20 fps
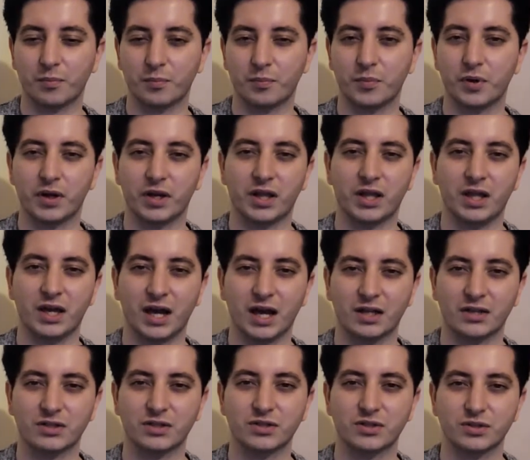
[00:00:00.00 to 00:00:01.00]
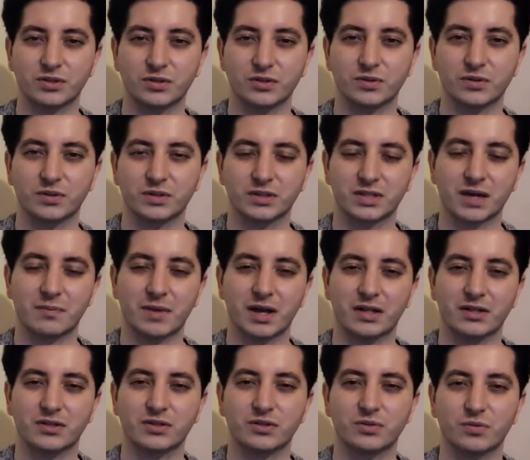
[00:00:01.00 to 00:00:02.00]
But he had to do, Sam
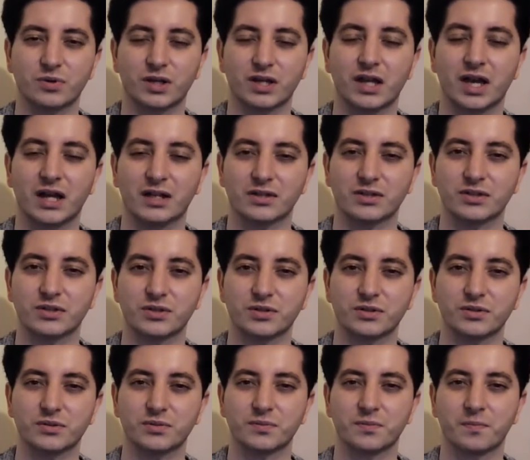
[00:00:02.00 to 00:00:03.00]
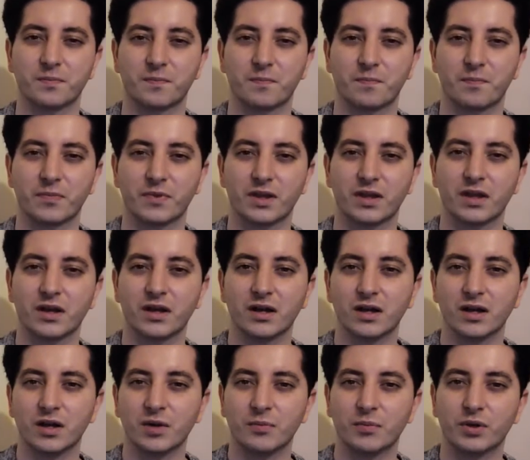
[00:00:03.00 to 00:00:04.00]
had to do what he had to do.
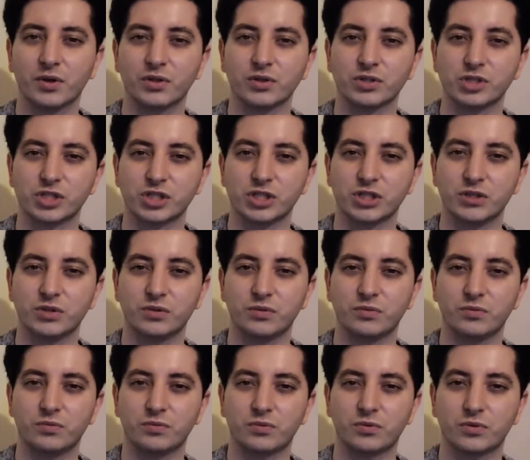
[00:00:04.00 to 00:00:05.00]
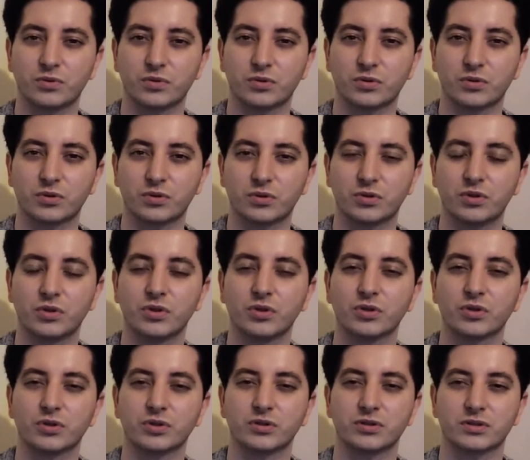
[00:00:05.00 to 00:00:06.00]
Because she
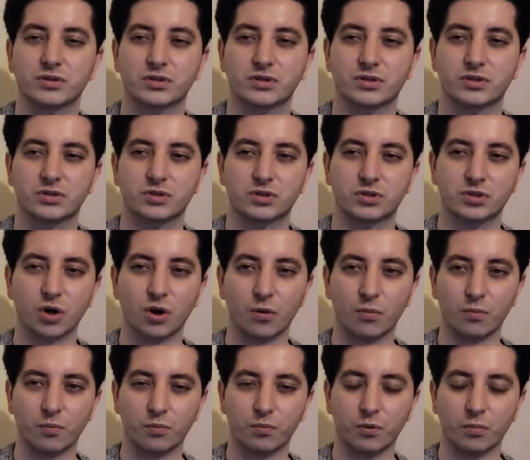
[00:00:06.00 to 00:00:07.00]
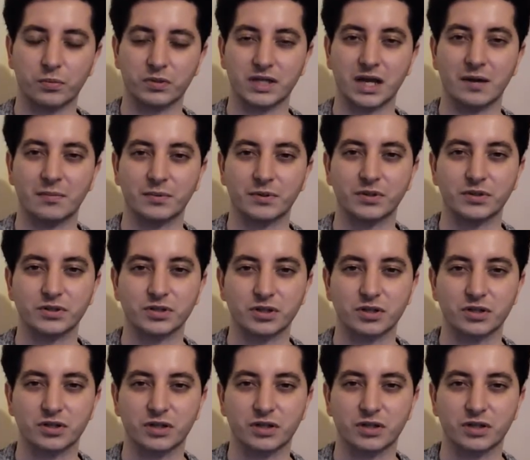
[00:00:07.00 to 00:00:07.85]
couldn't stop what was happening to her.